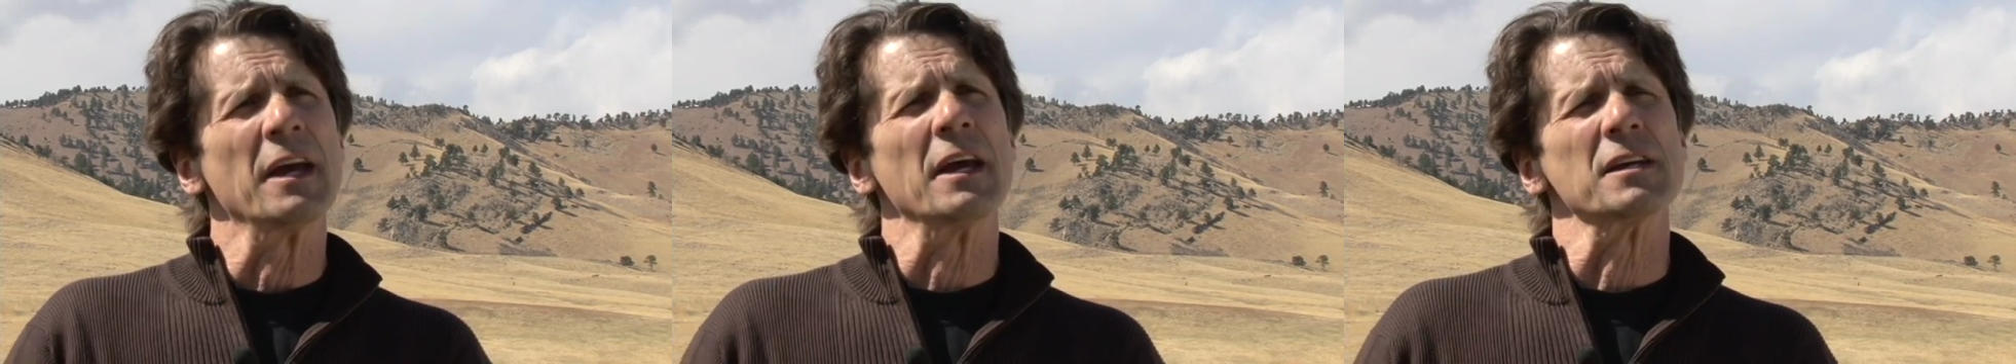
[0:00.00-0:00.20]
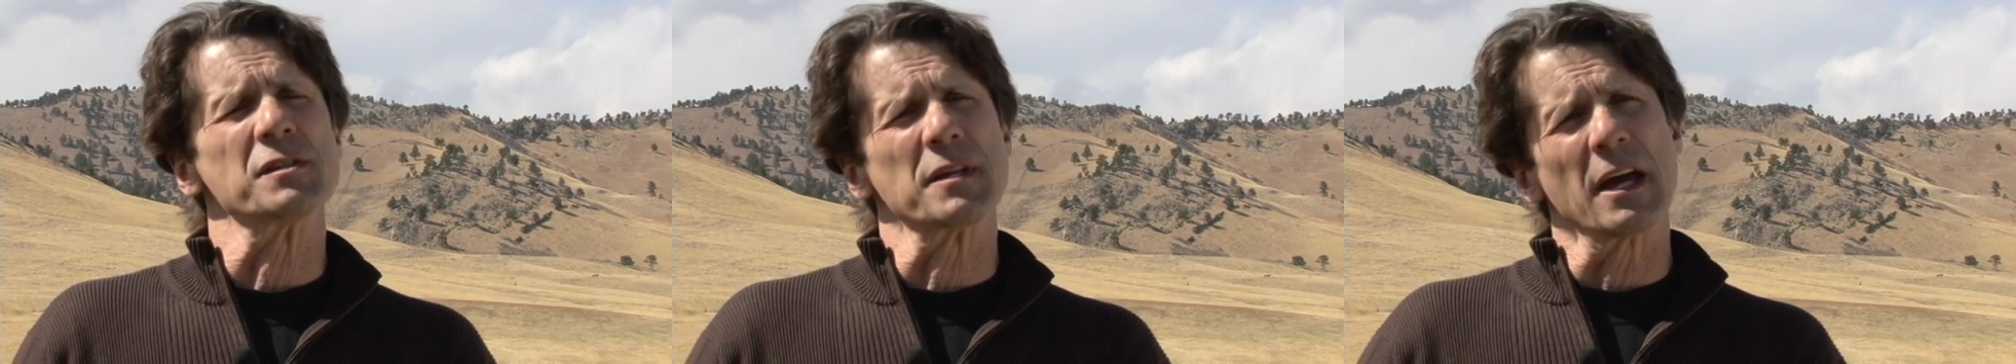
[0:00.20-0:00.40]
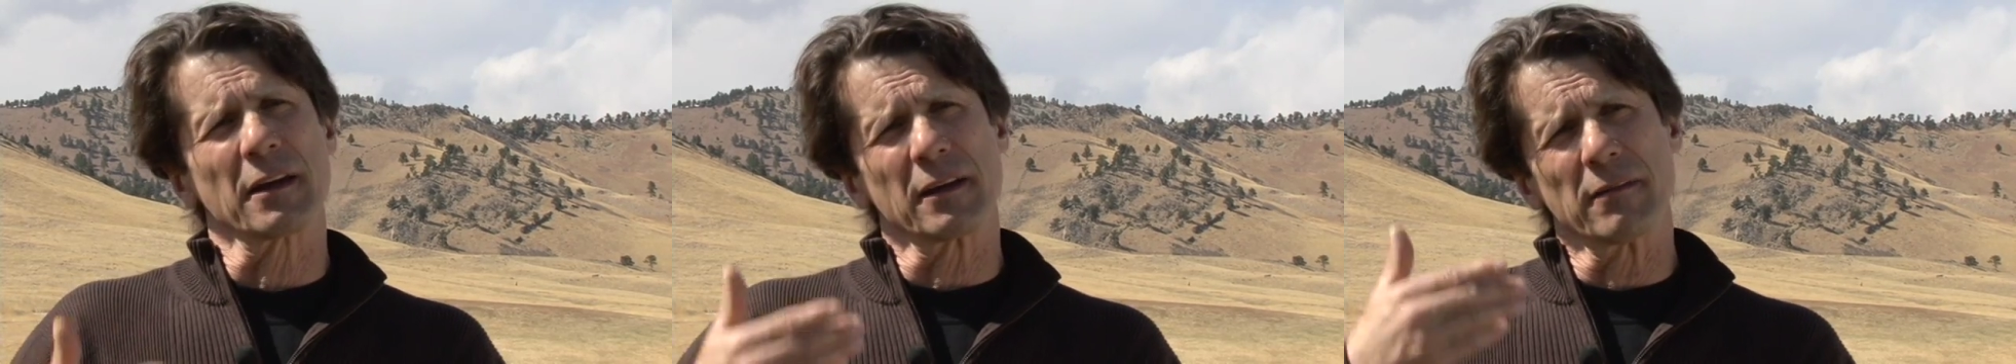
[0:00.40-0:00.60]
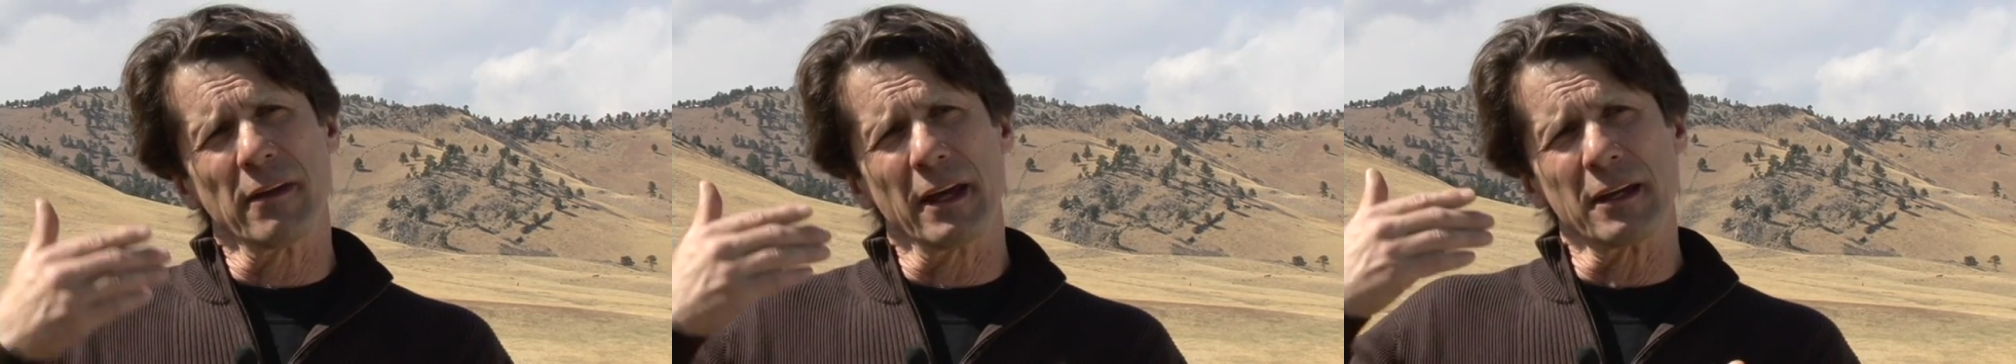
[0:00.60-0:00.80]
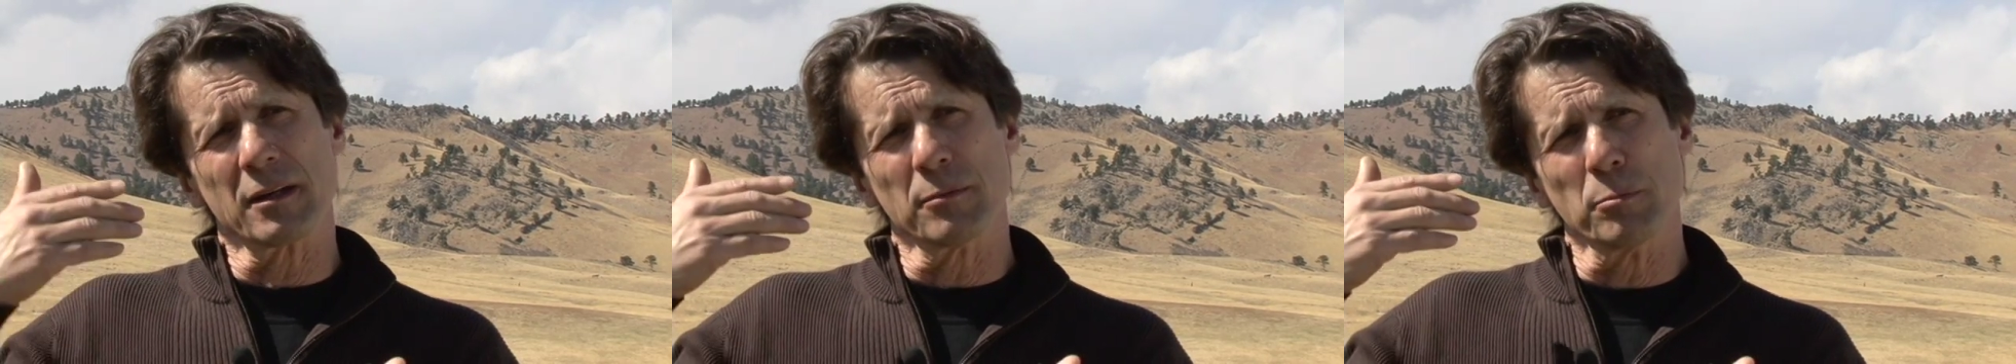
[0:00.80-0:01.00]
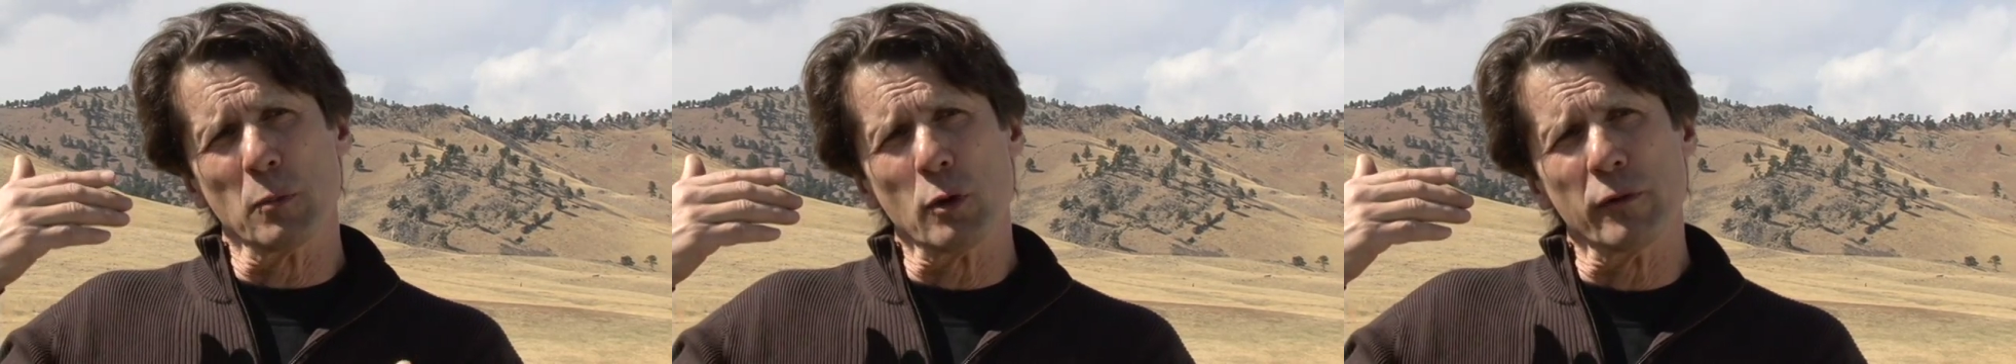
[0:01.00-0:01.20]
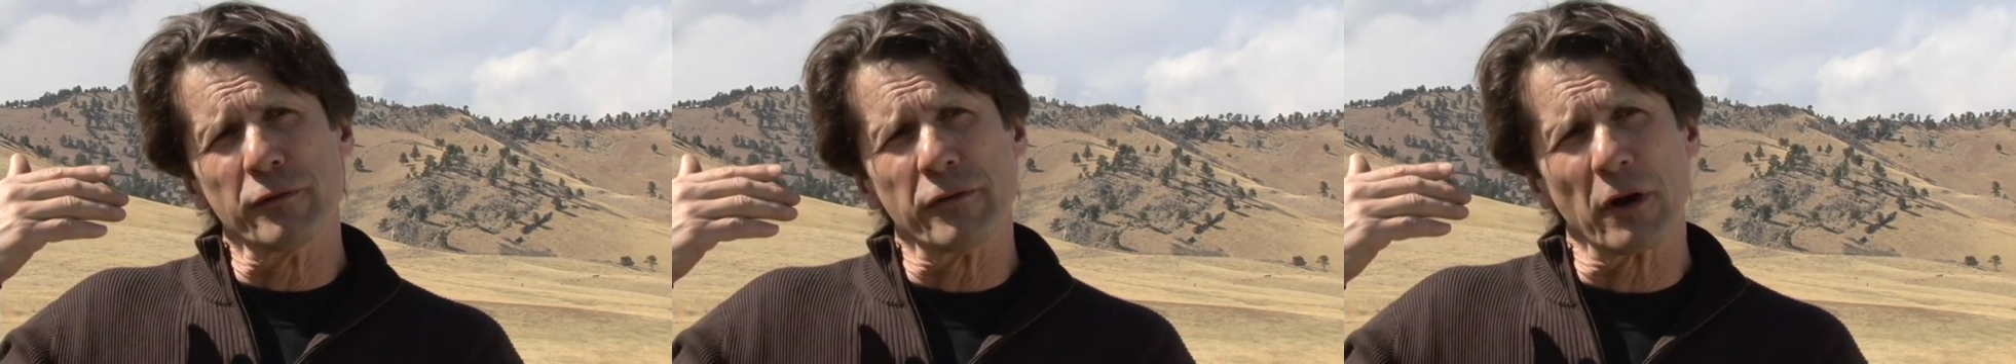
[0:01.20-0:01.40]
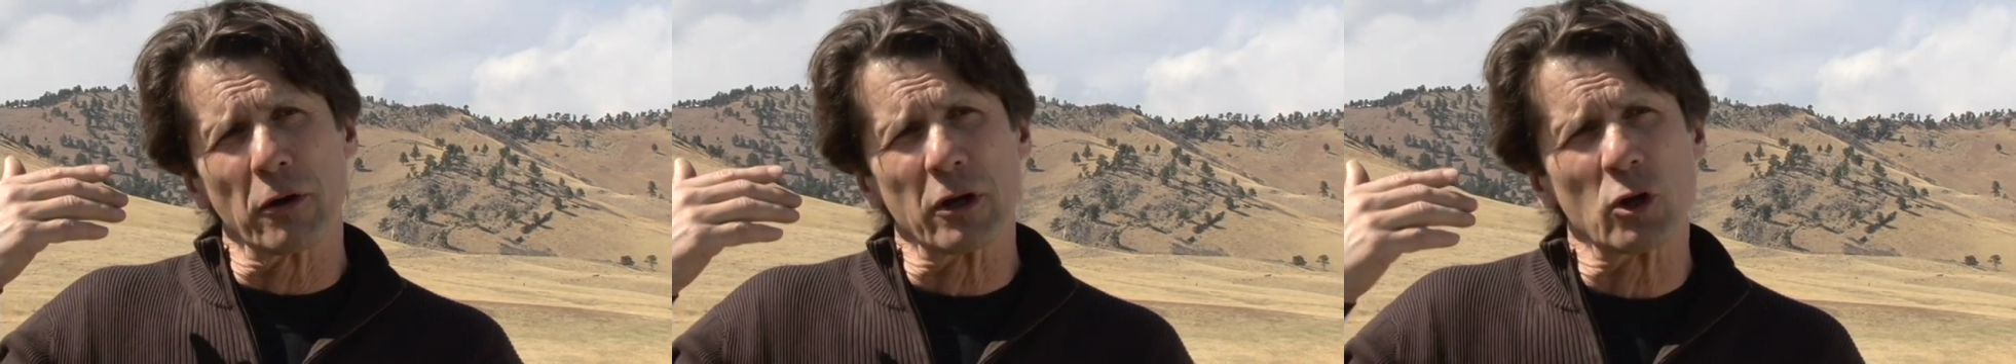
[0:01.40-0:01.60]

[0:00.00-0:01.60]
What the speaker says: is that they can move very